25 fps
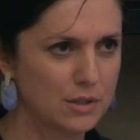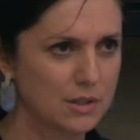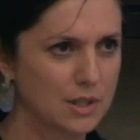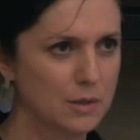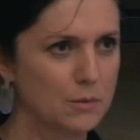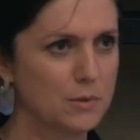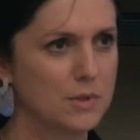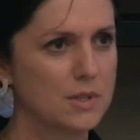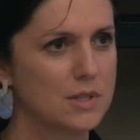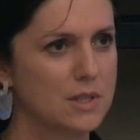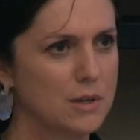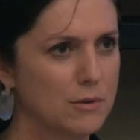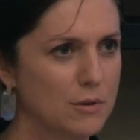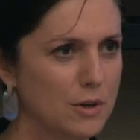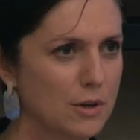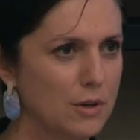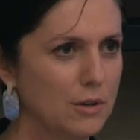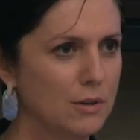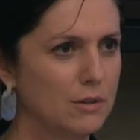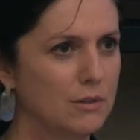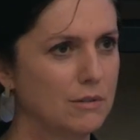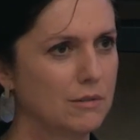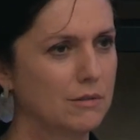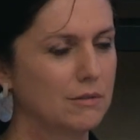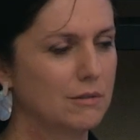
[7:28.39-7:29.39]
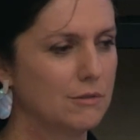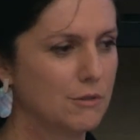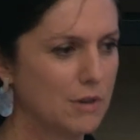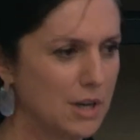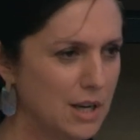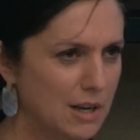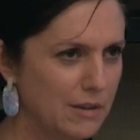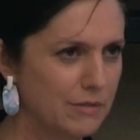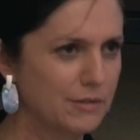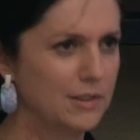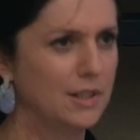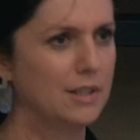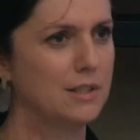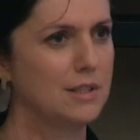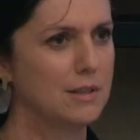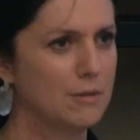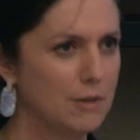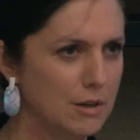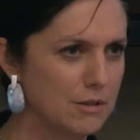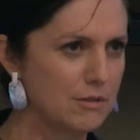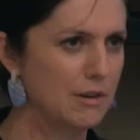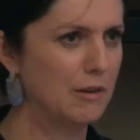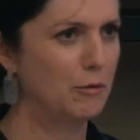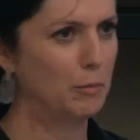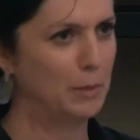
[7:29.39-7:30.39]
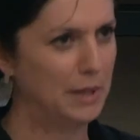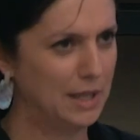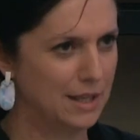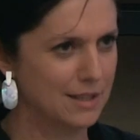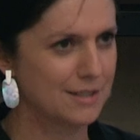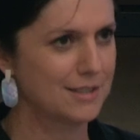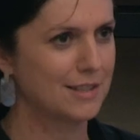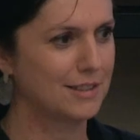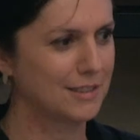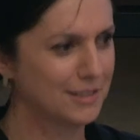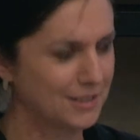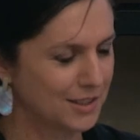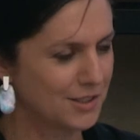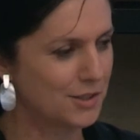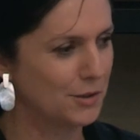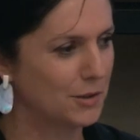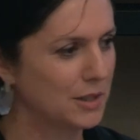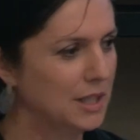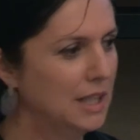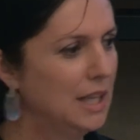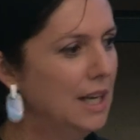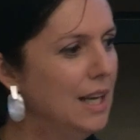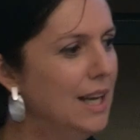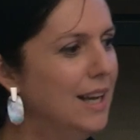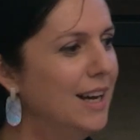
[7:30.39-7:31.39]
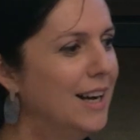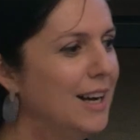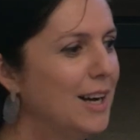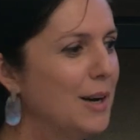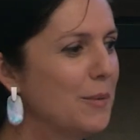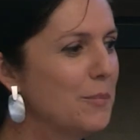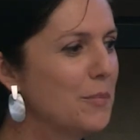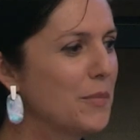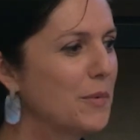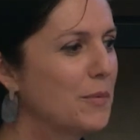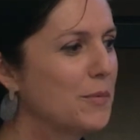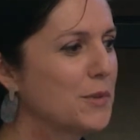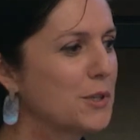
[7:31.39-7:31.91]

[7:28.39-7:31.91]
There was 0 draft, then 0 draft plus, and so on.